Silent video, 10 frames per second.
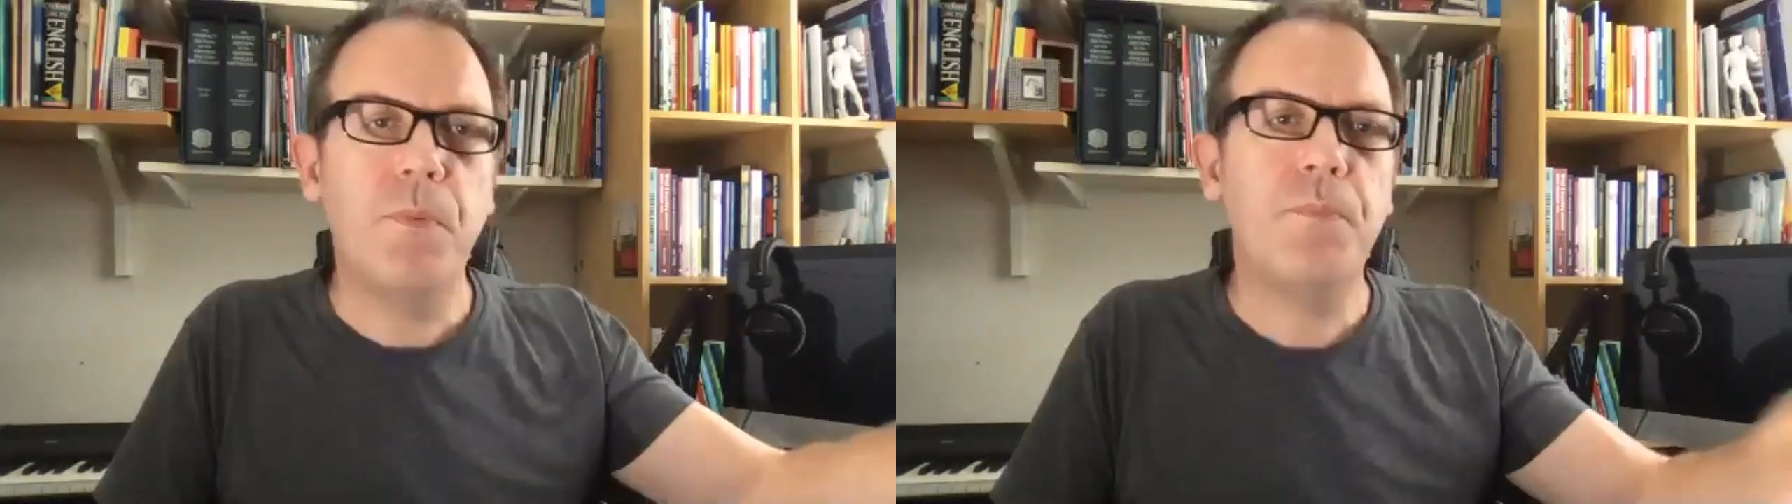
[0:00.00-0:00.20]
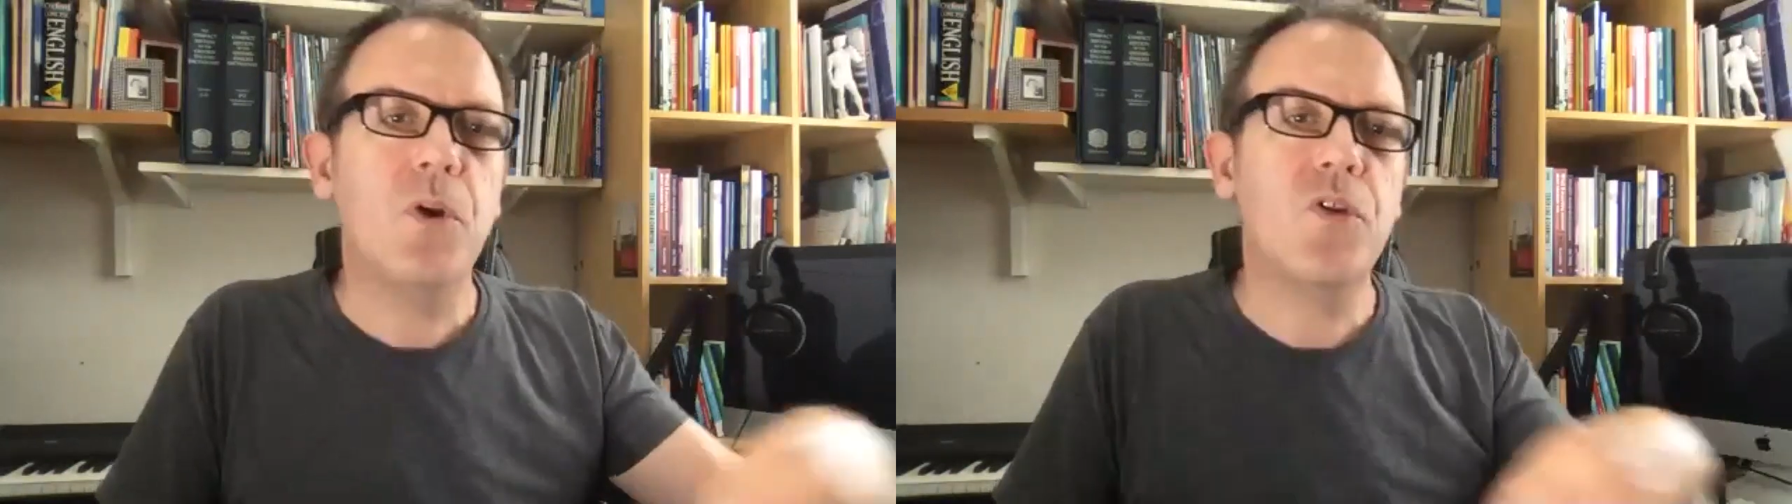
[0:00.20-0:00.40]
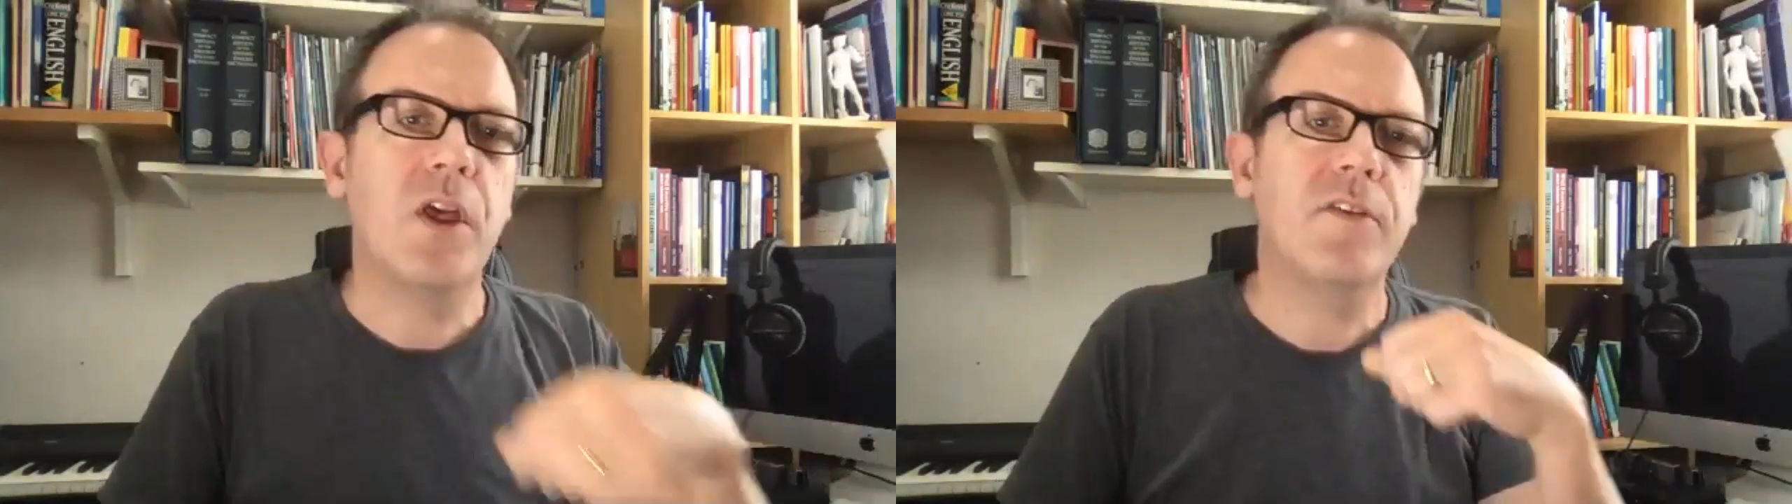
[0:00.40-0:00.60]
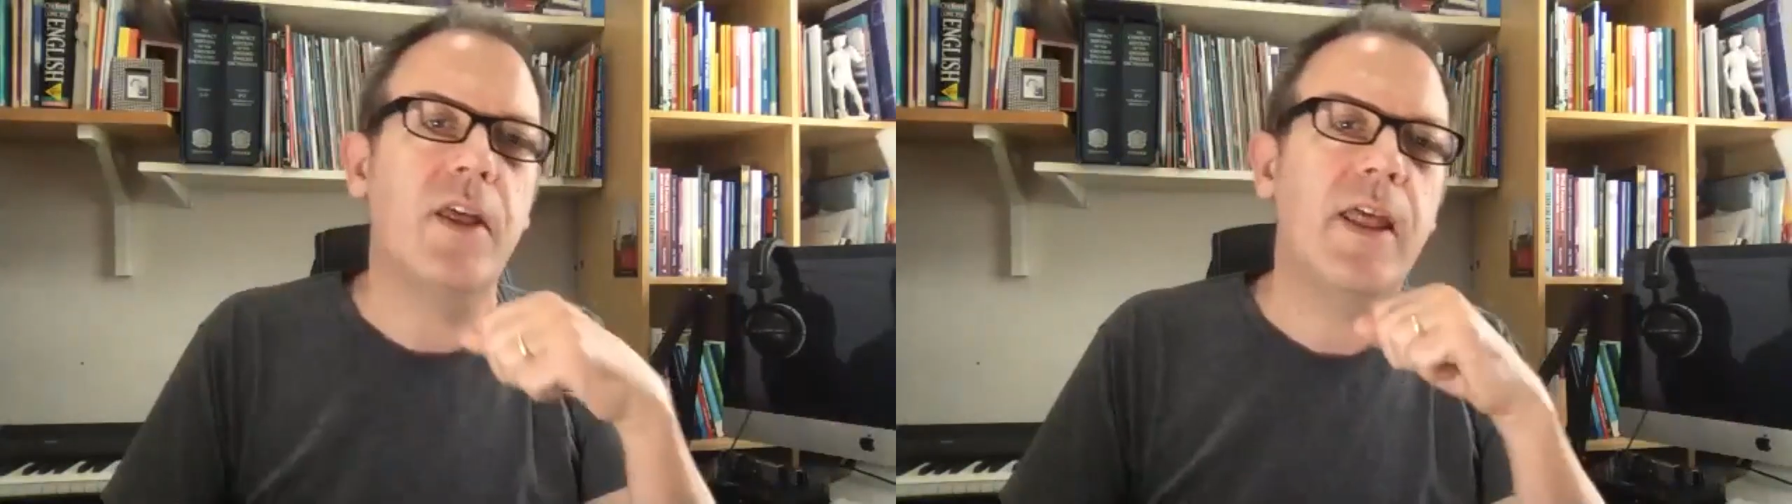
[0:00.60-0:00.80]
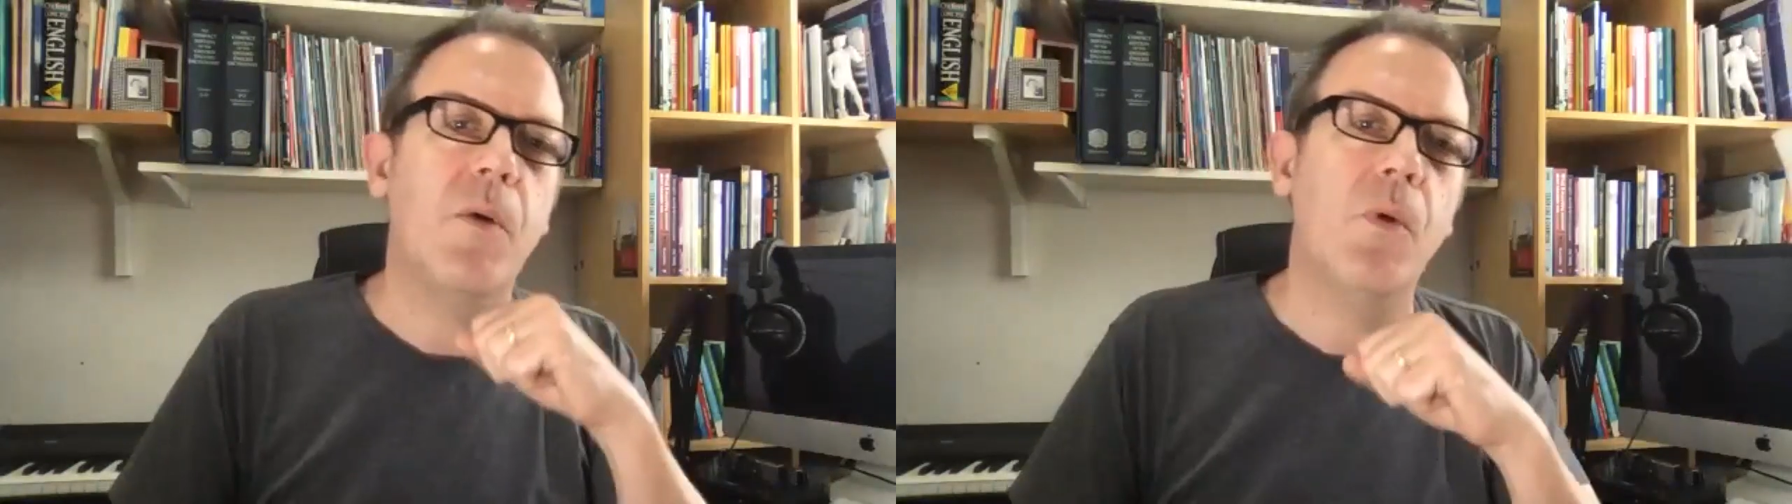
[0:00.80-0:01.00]
projects like
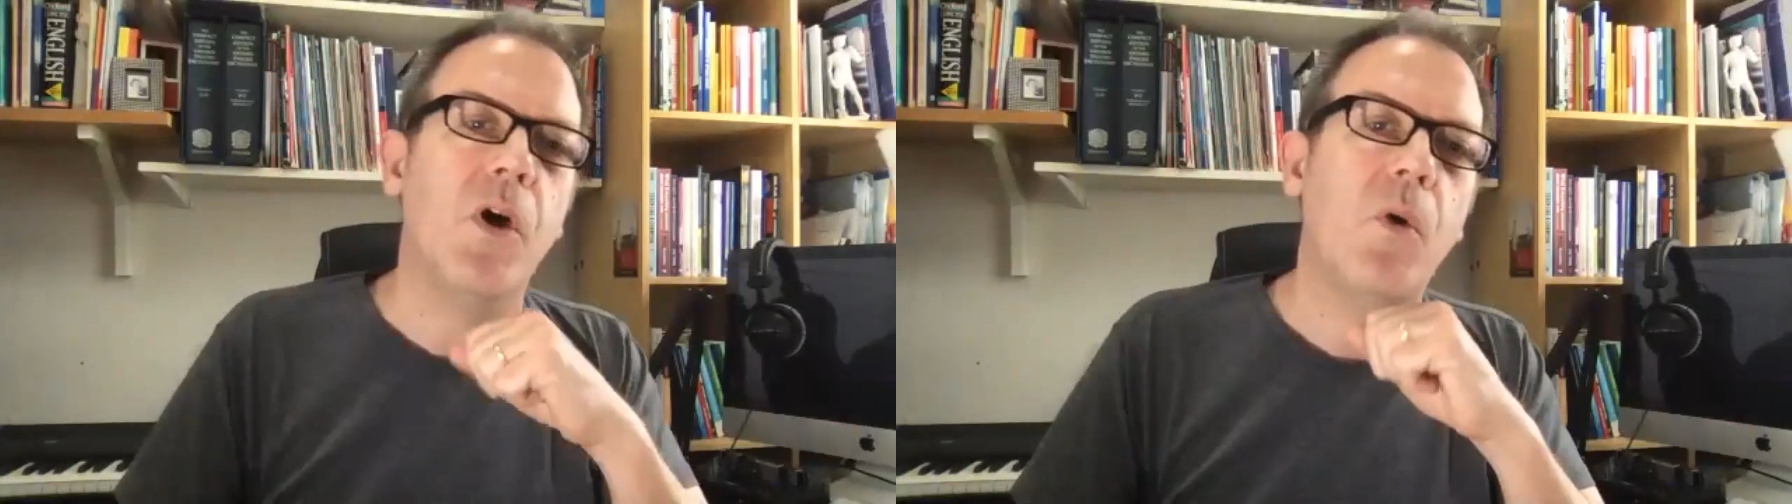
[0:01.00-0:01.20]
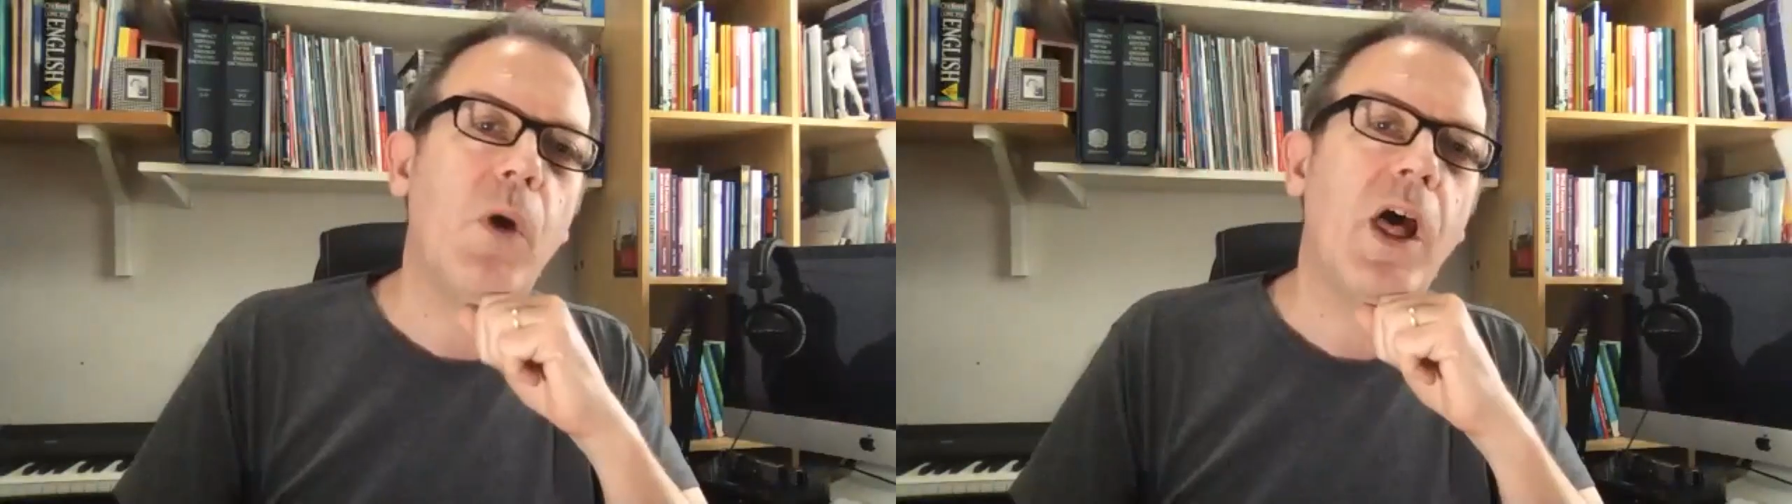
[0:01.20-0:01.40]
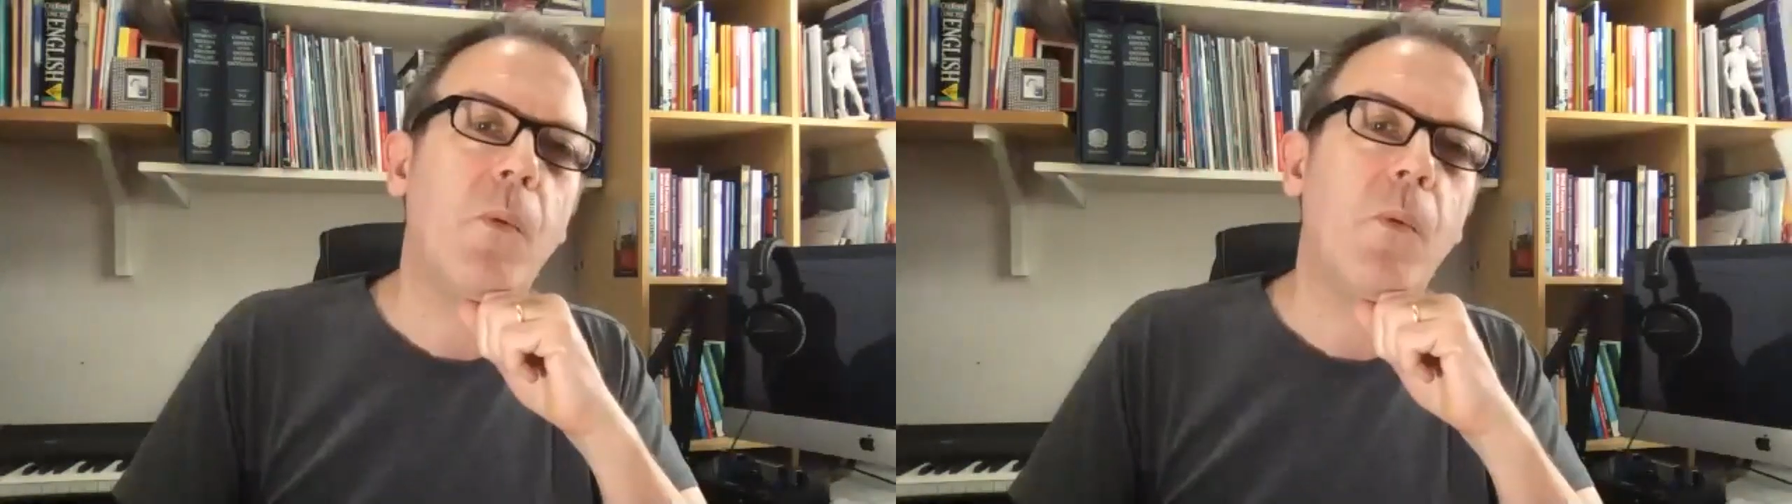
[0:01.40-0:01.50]
that work well,